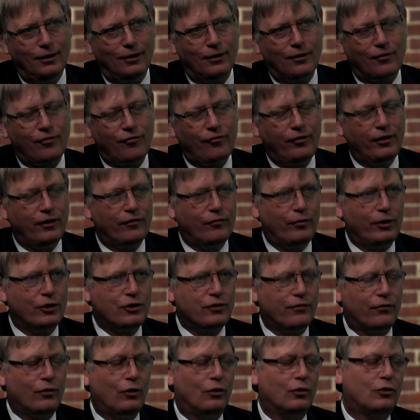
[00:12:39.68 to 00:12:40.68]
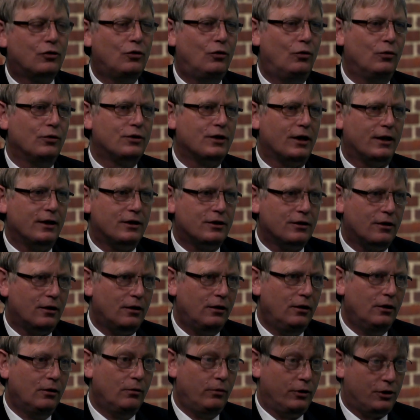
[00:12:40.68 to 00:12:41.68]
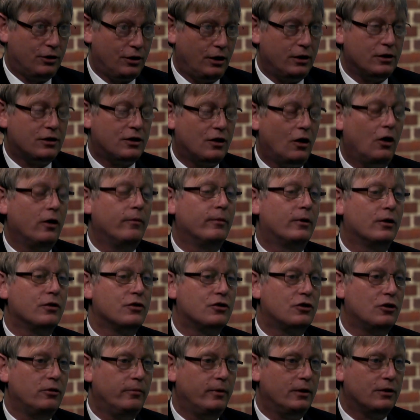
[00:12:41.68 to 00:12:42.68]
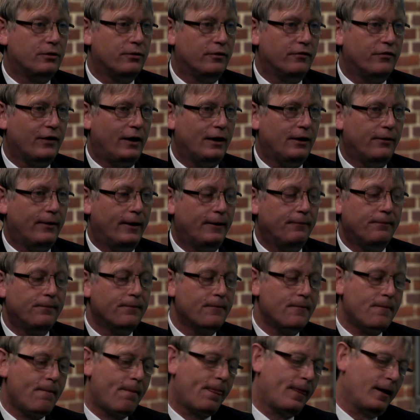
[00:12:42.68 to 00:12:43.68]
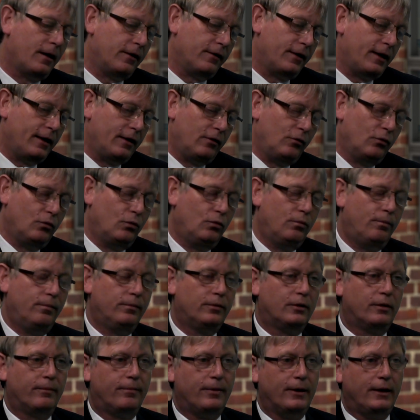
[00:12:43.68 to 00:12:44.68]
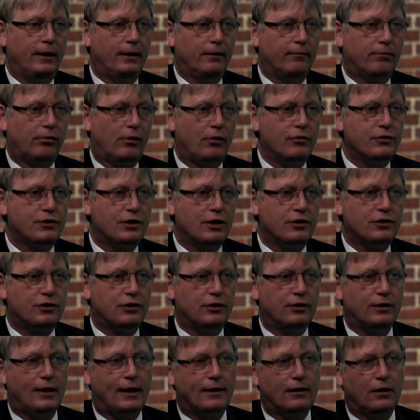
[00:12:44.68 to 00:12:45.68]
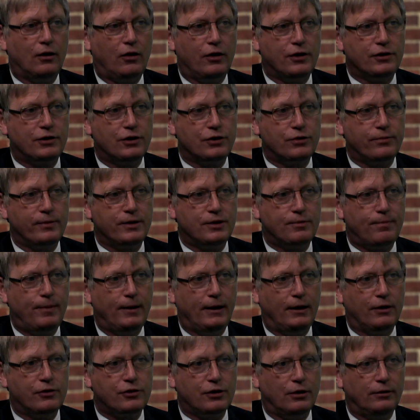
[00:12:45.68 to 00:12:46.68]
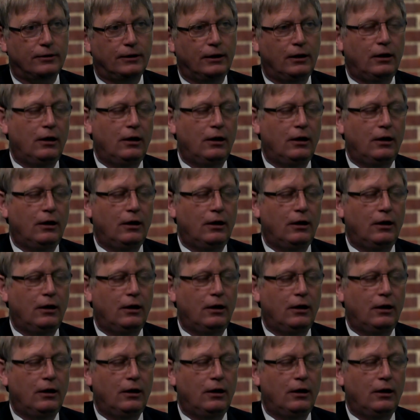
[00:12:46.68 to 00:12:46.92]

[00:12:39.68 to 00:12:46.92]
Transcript: three of which have got core data, which is time-consuming to evaluate, and they're all being processed and analysed as we speak. So